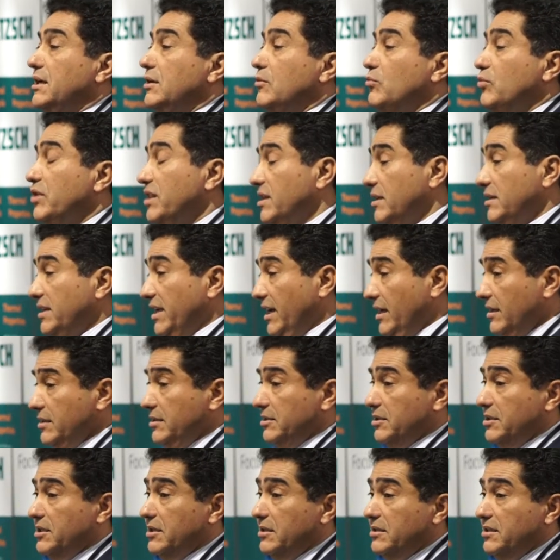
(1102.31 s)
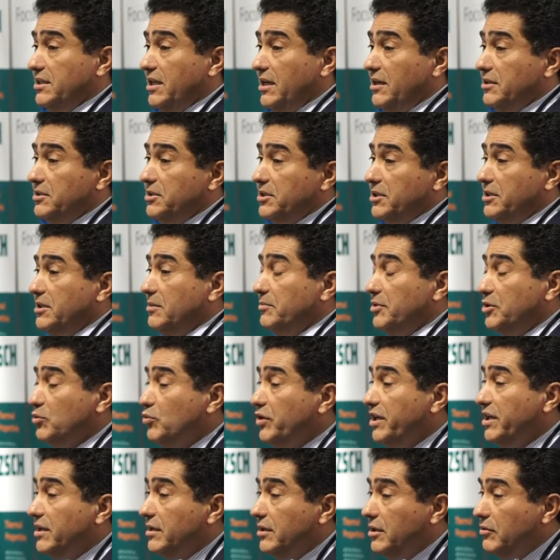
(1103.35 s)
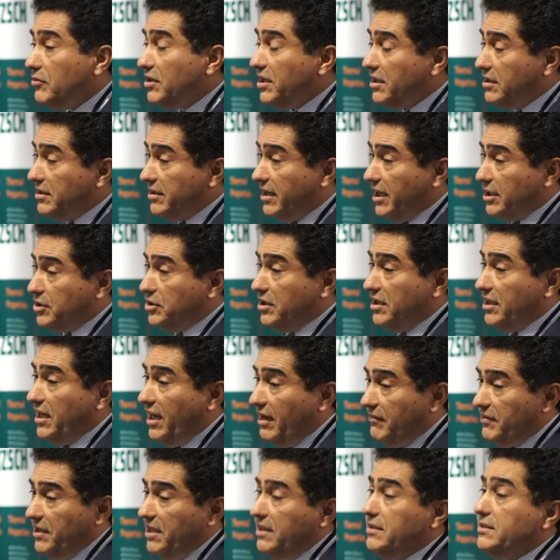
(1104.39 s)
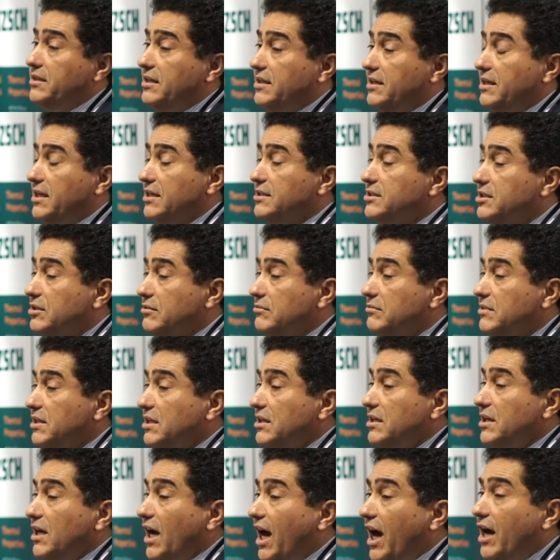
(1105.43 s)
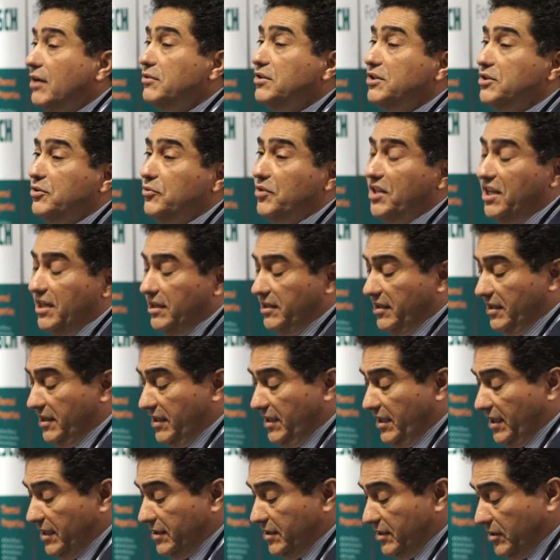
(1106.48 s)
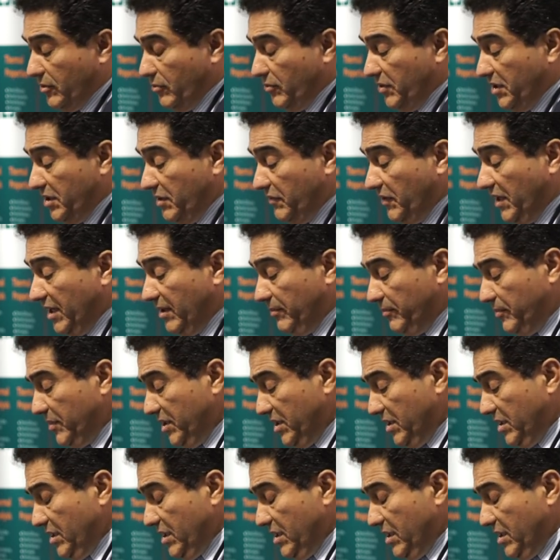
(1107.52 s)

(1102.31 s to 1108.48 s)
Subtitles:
with a dielectric in between, you need to actually have the interconnect. So how do you do the interconnect? So we developed